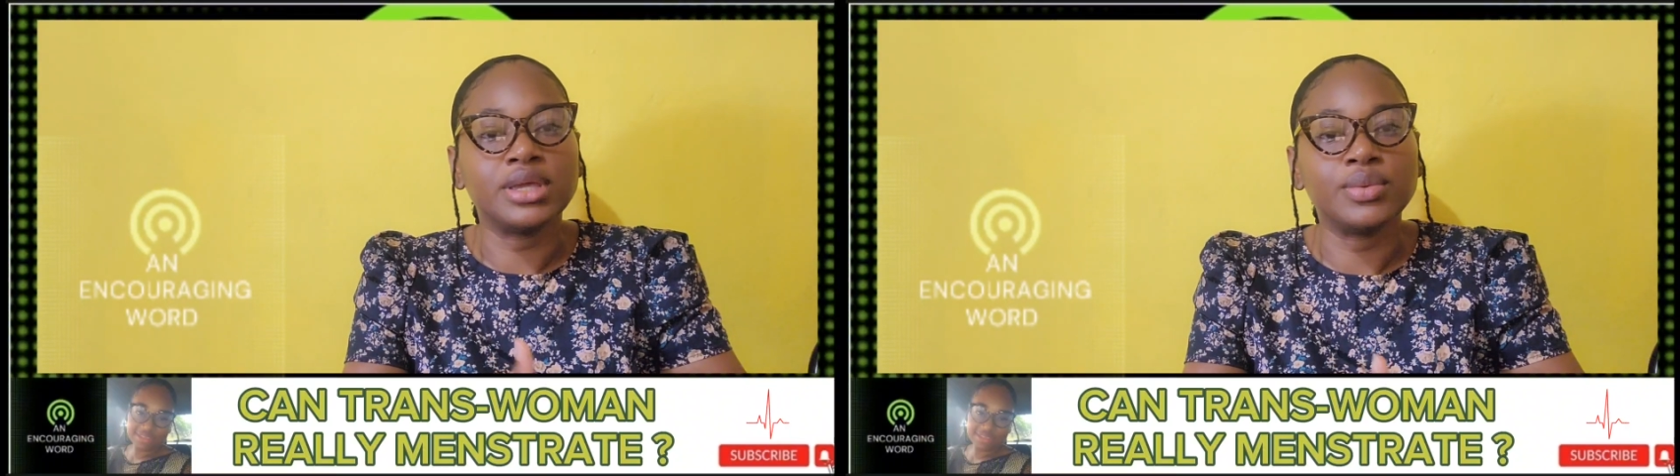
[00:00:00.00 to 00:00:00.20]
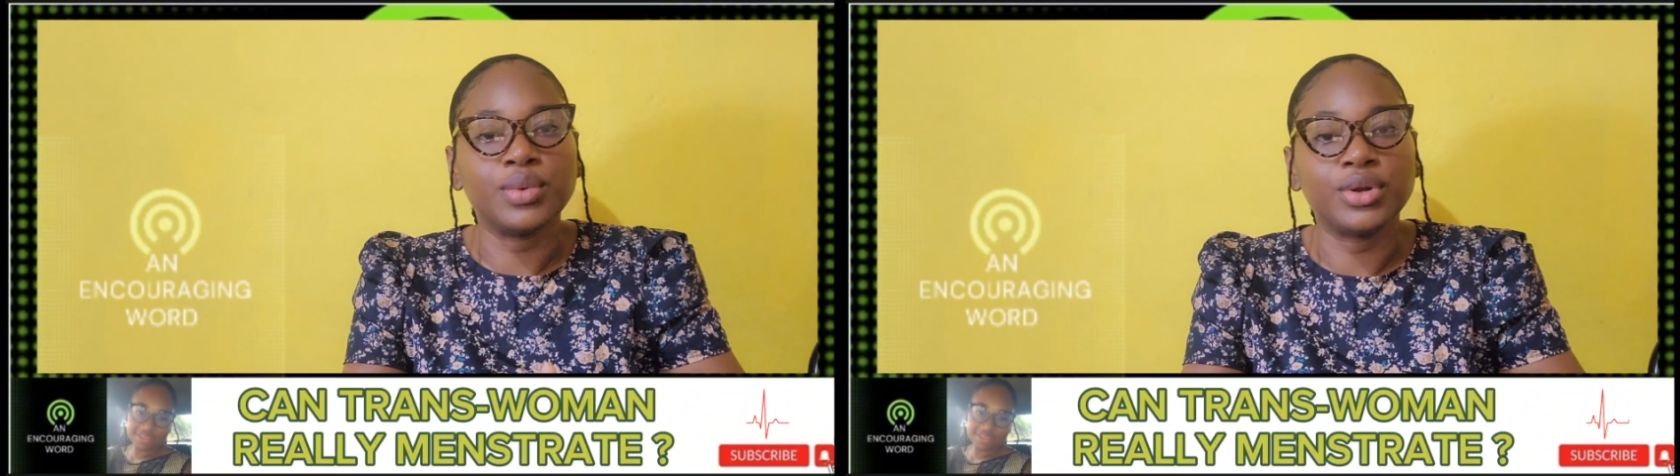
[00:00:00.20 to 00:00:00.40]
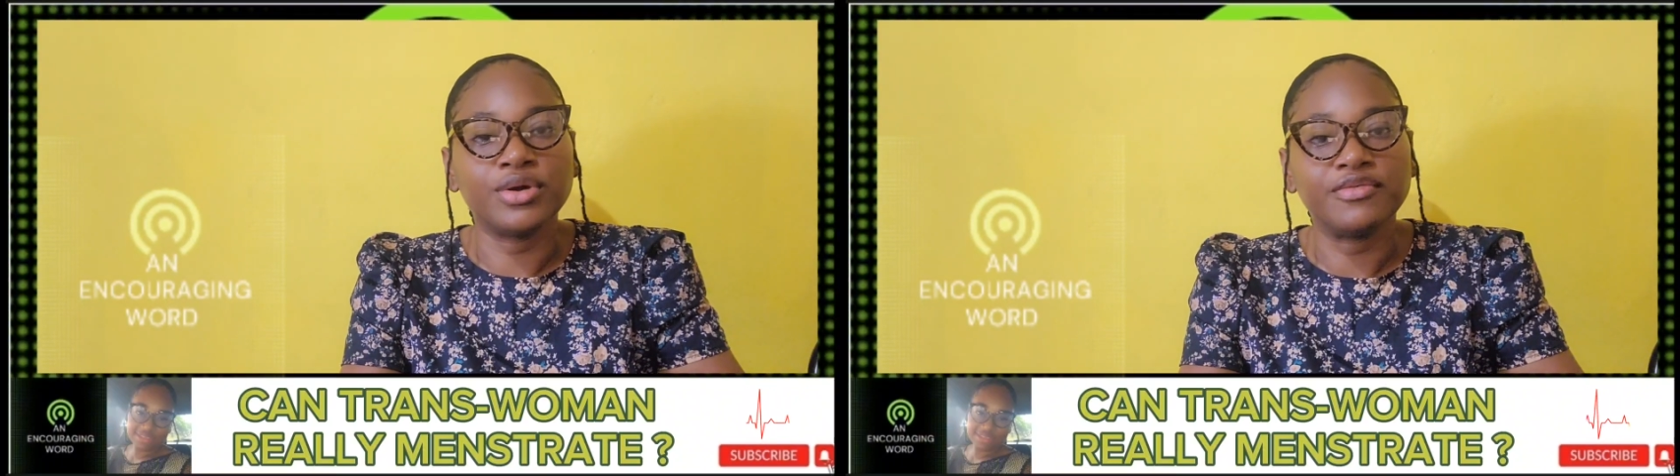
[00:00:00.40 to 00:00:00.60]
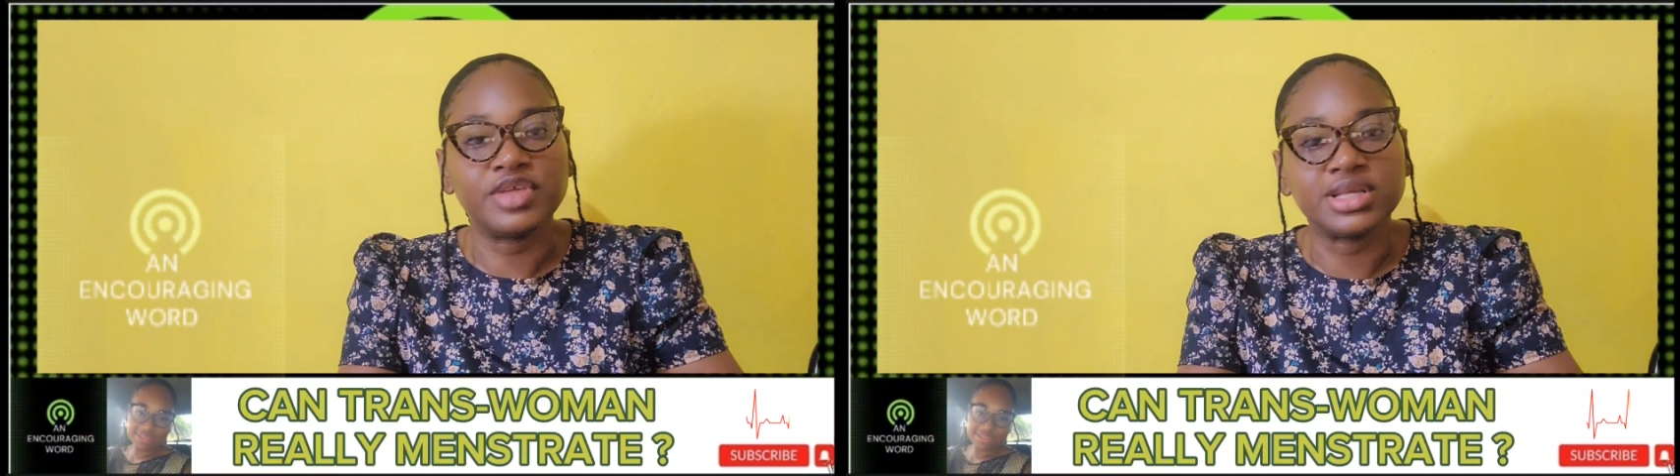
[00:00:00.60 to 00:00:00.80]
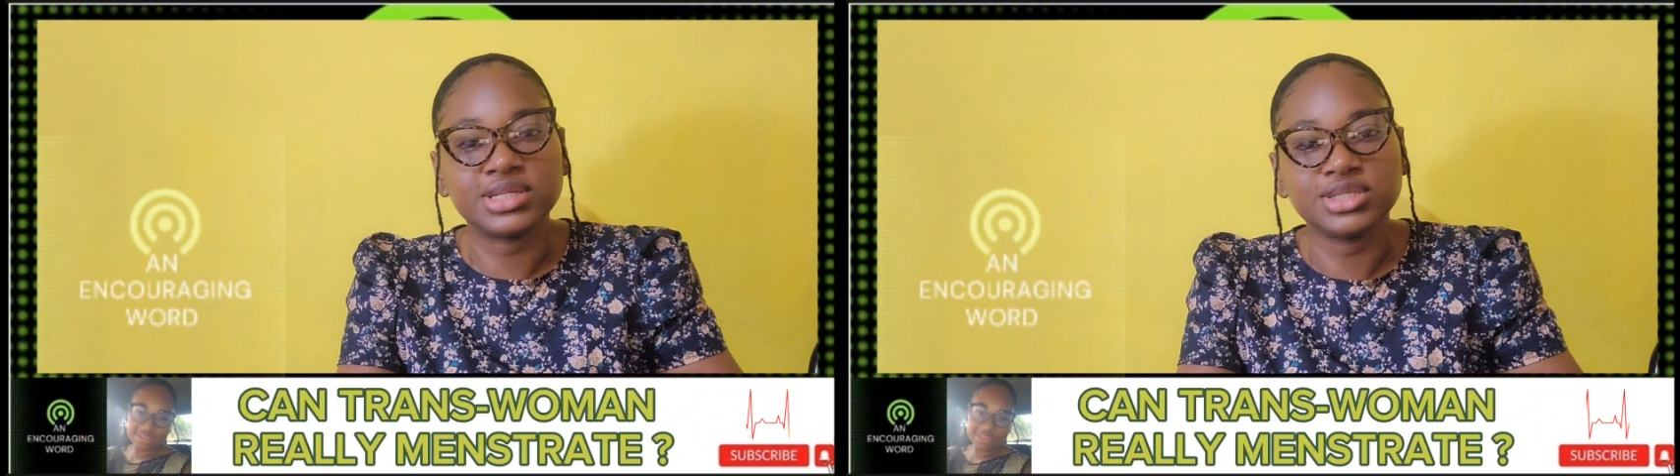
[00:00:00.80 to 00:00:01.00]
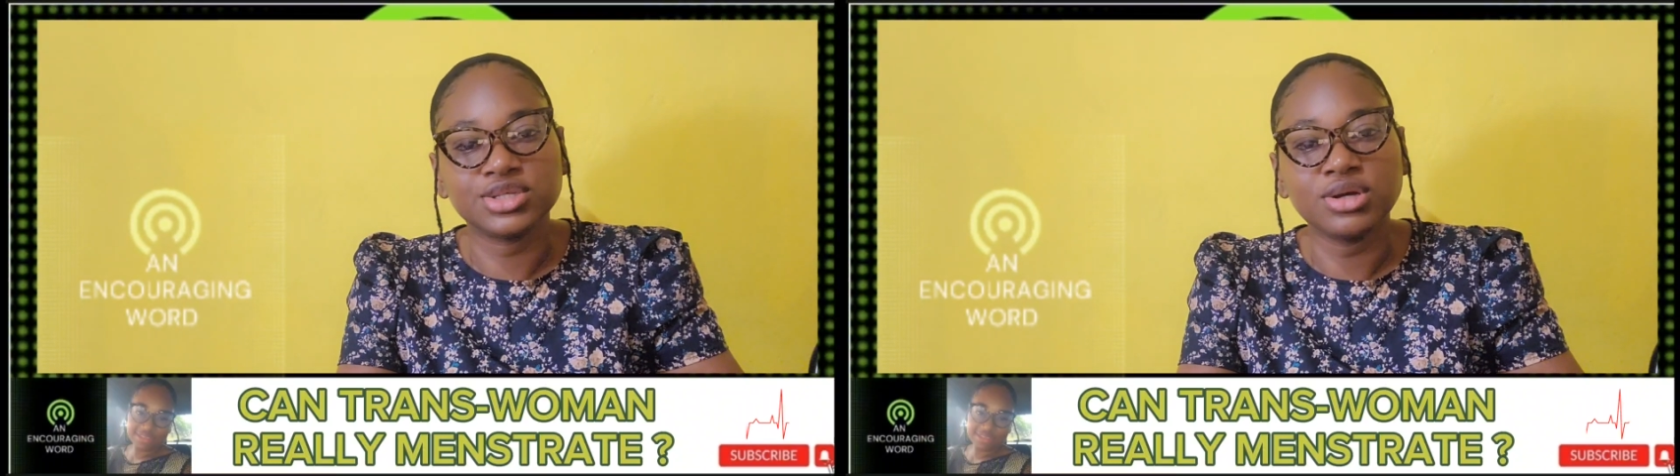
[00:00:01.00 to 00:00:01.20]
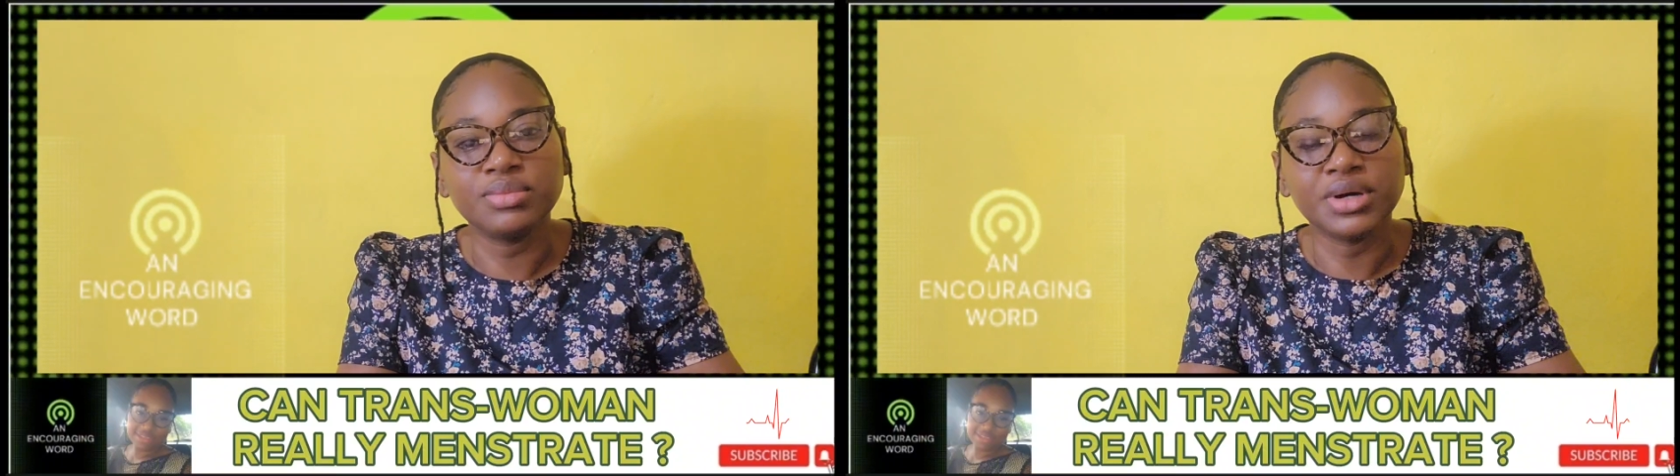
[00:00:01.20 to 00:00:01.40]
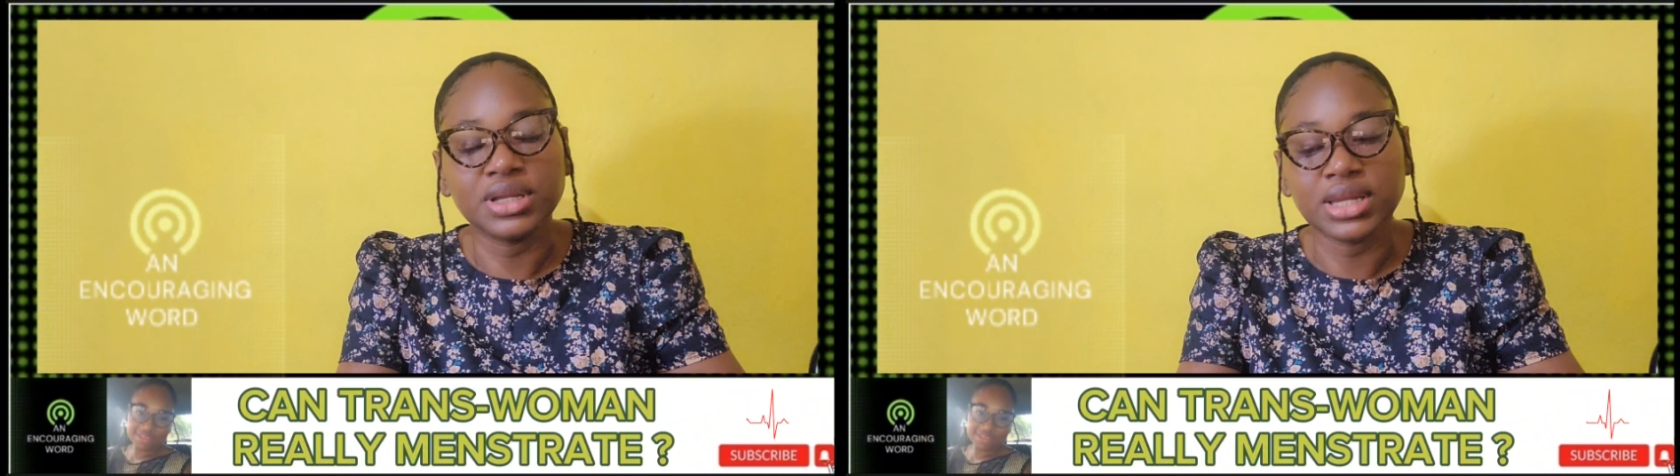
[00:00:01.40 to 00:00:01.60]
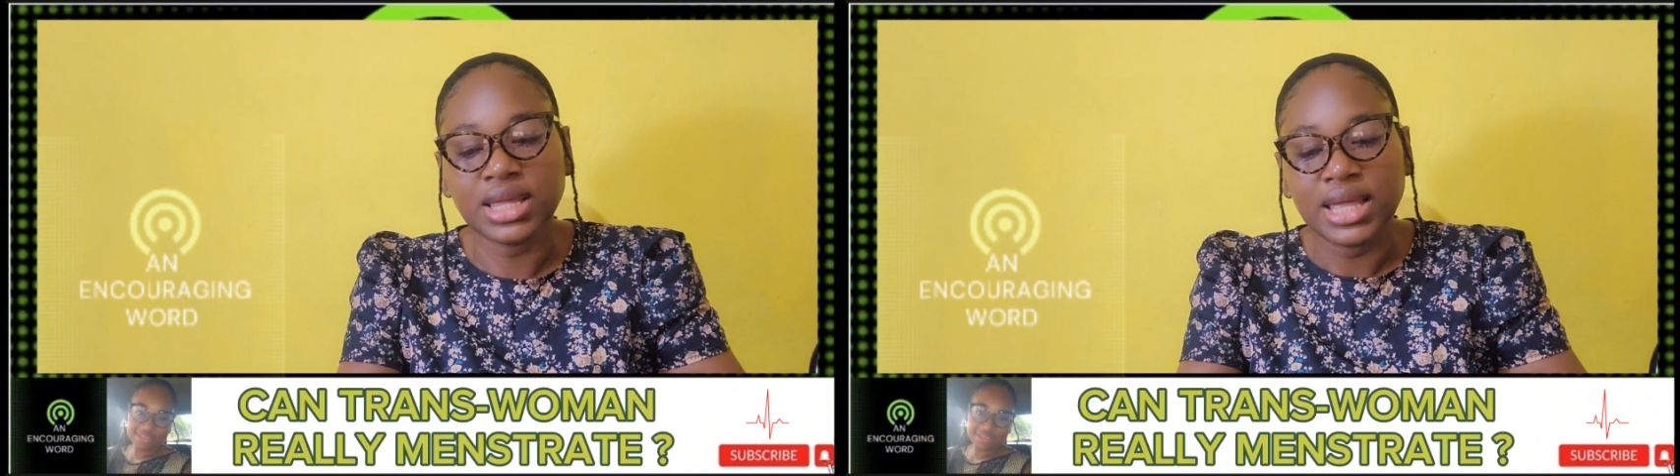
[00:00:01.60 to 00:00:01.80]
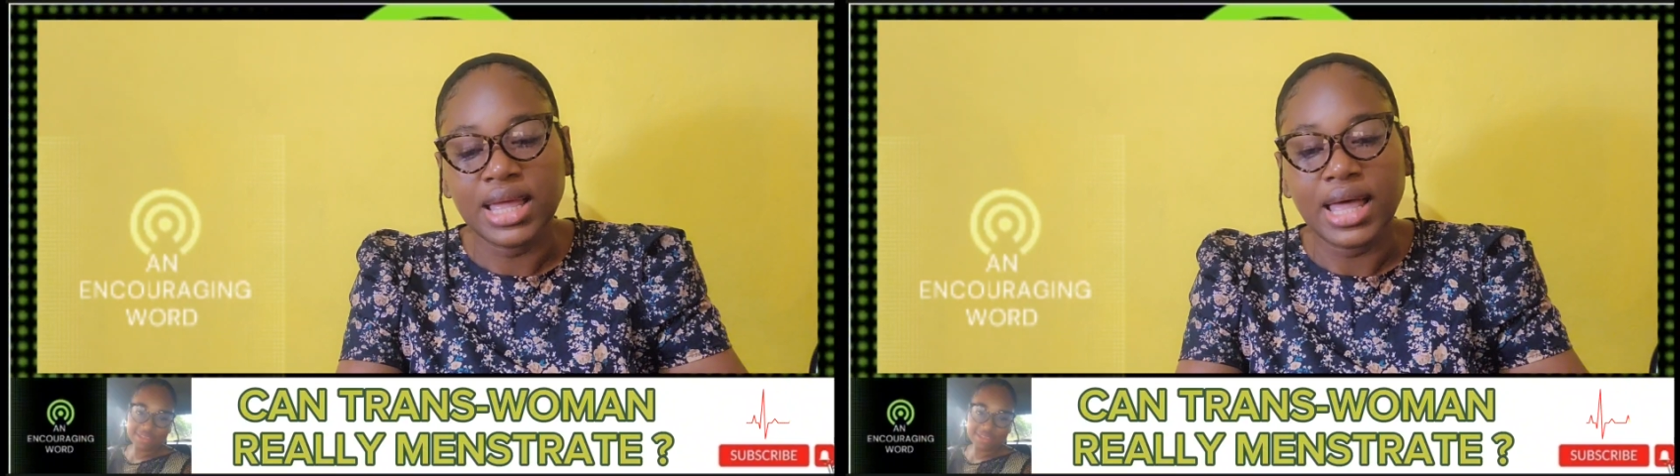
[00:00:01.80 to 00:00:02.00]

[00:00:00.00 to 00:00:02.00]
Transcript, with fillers: in one of his sermon.